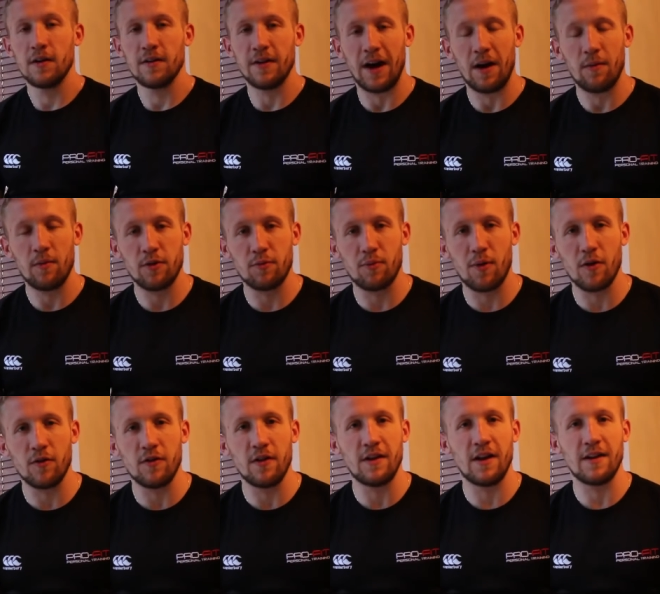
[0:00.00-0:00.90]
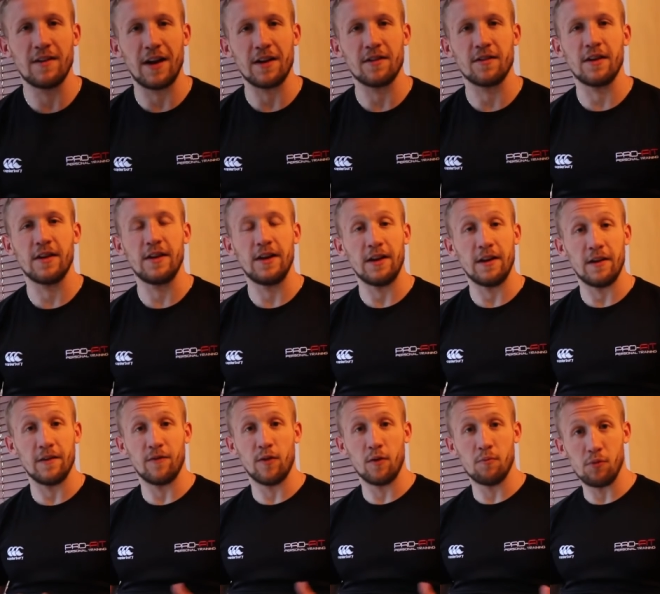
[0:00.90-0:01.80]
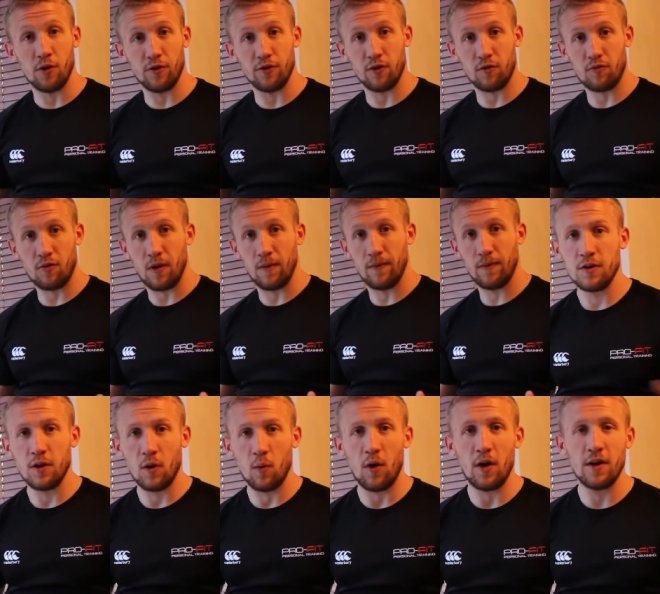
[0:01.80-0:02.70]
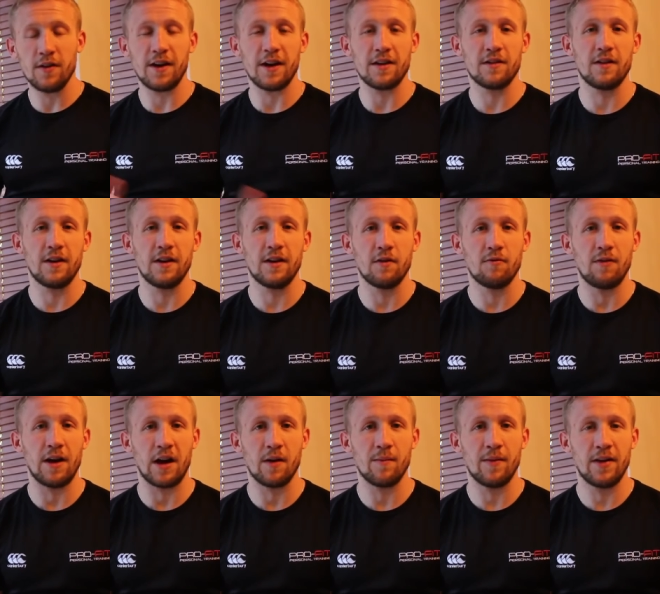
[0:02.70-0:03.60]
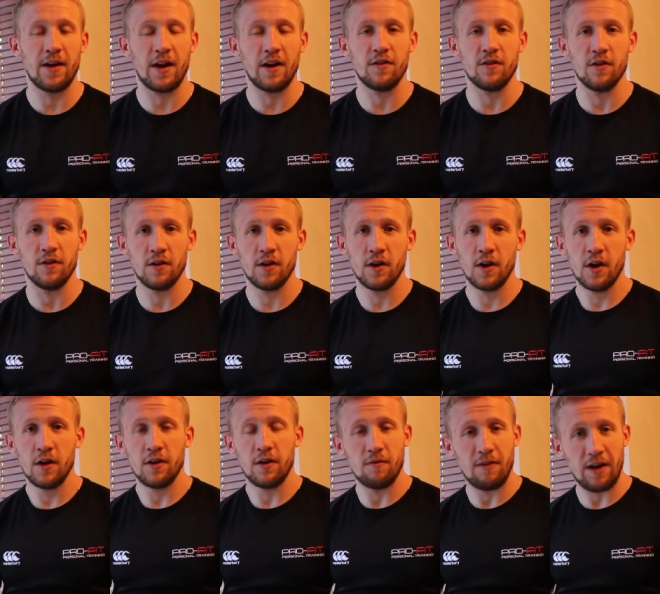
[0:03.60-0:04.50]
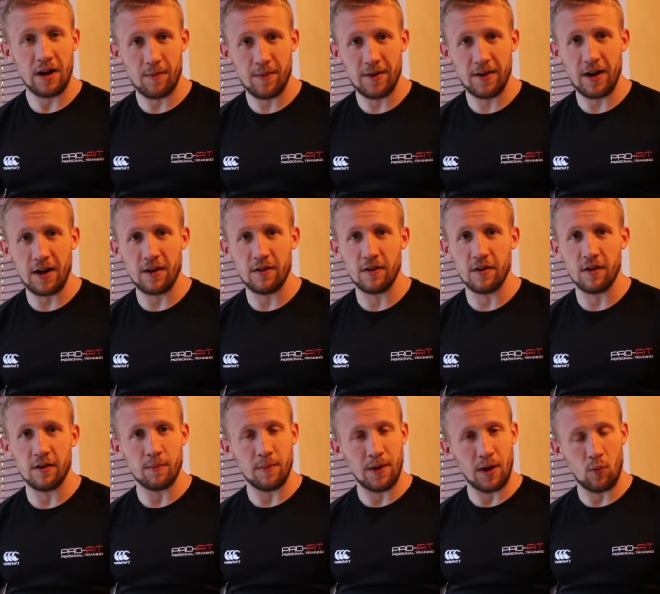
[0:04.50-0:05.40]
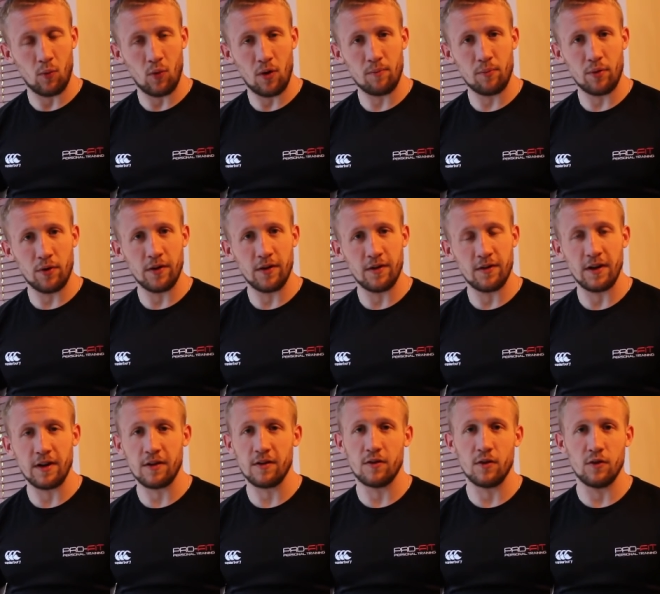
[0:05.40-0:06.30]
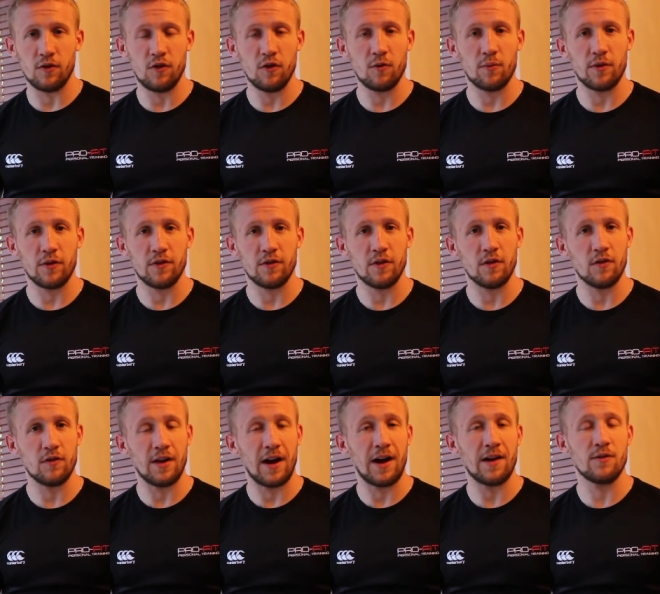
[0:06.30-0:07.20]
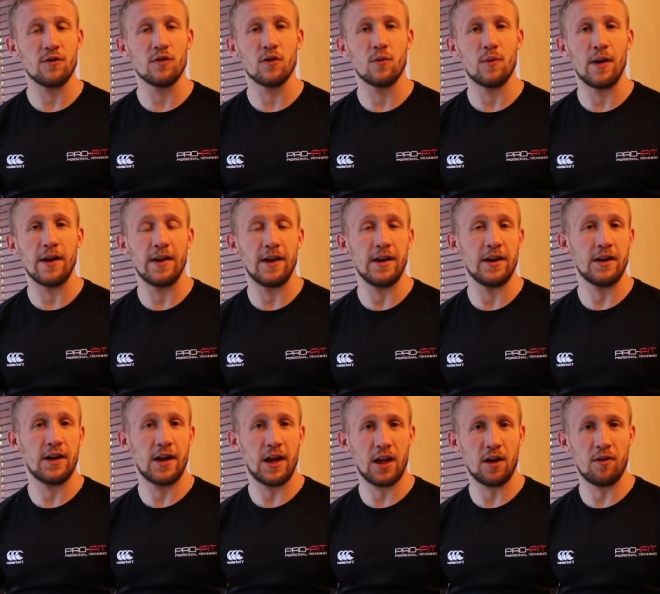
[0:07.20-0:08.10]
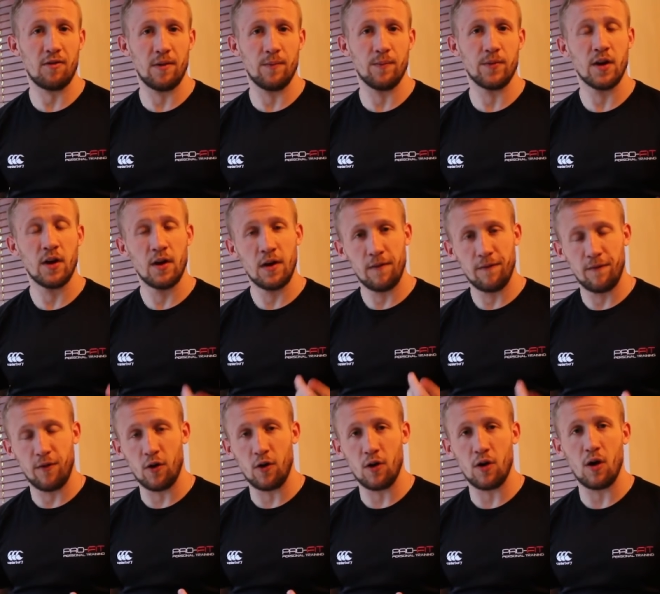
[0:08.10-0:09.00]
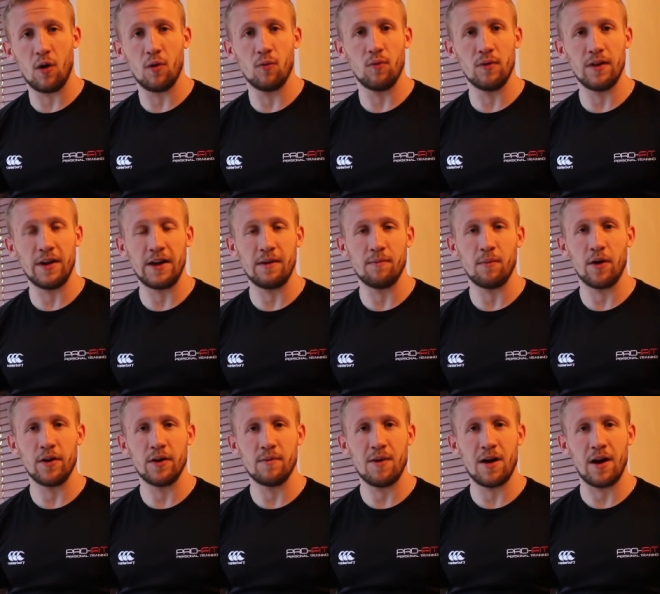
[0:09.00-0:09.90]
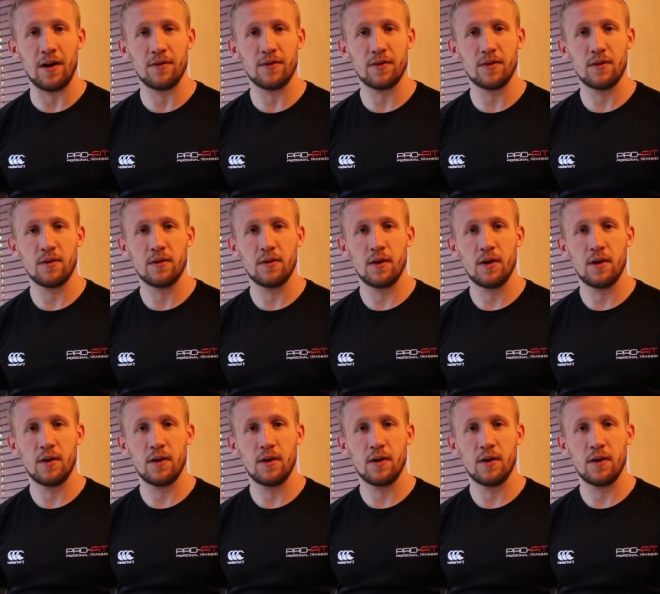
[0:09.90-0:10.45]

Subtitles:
So how much protein is actually needed for muscle growth? So what is actually the recommendation? The recommendation is about 1.6 to 2.2 times your weight in kilograms for lean body mass.